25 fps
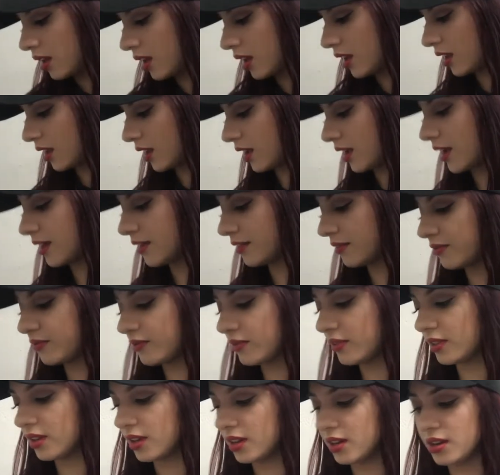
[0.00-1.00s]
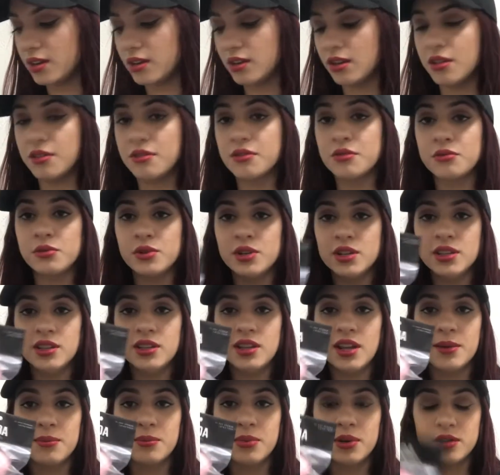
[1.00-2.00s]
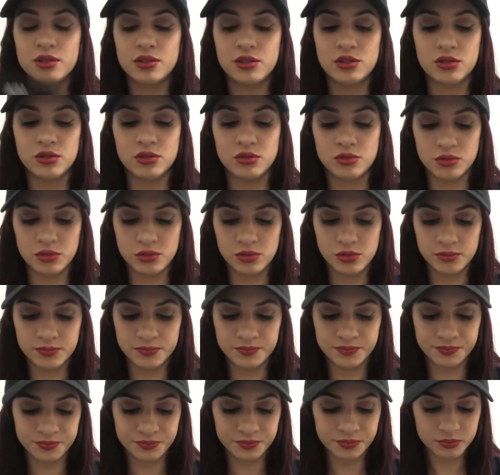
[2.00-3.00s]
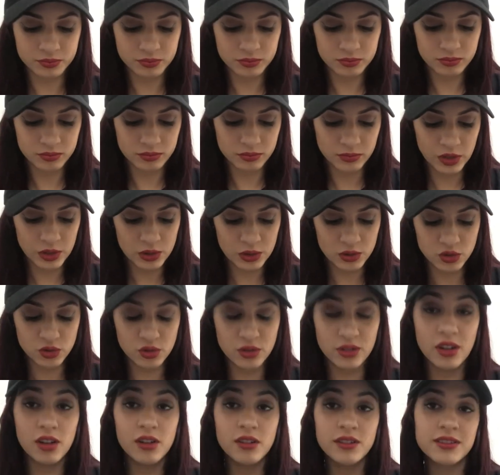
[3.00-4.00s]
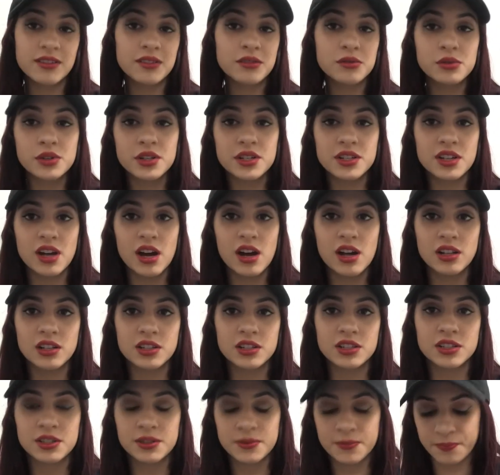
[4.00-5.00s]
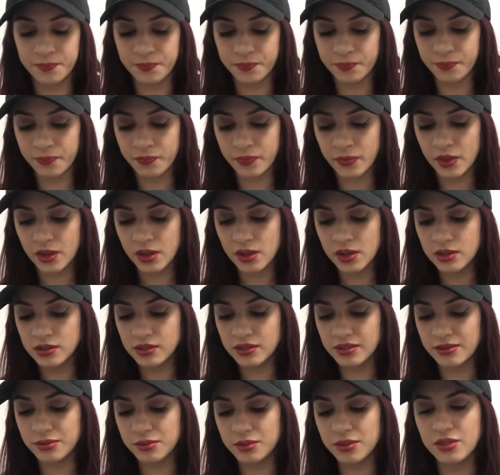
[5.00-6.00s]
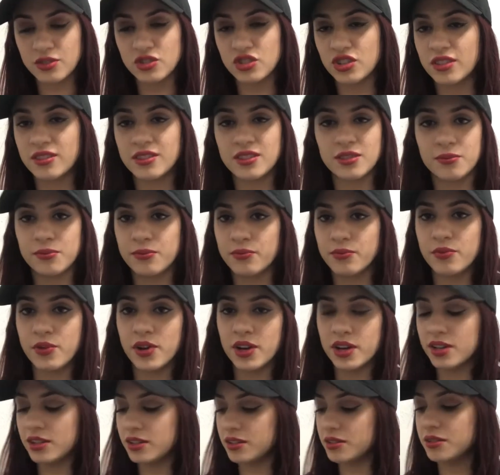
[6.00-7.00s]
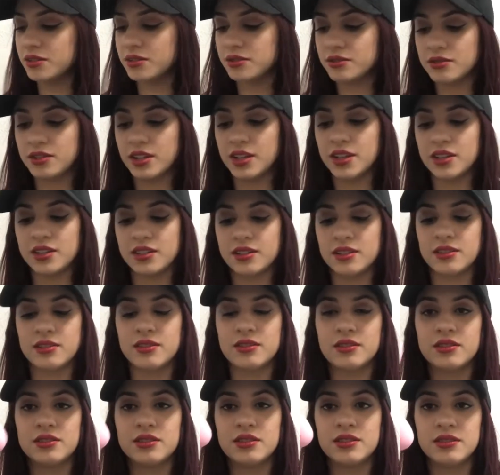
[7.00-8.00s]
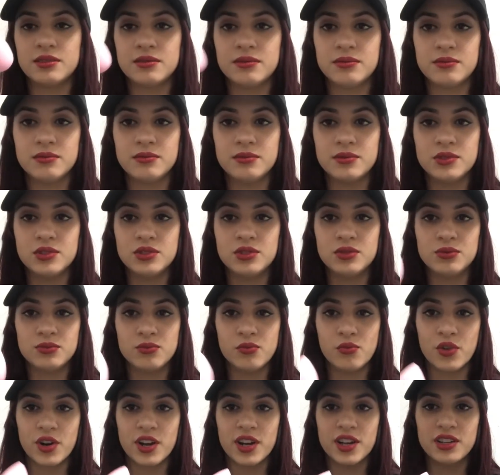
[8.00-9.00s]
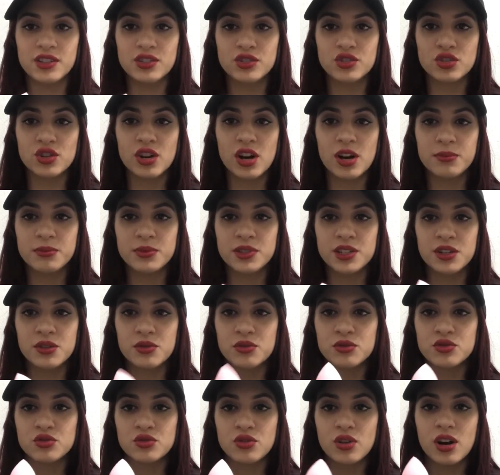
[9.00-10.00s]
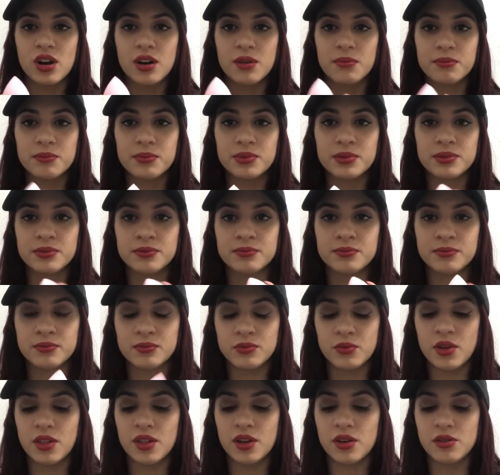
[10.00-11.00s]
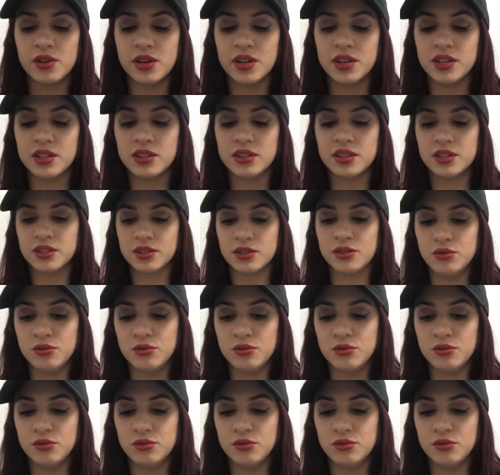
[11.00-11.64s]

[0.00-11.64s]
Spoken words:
And I have another one. I bought two, which is also $1. This one's just a regular, like, raindrop, teardrop, without anything.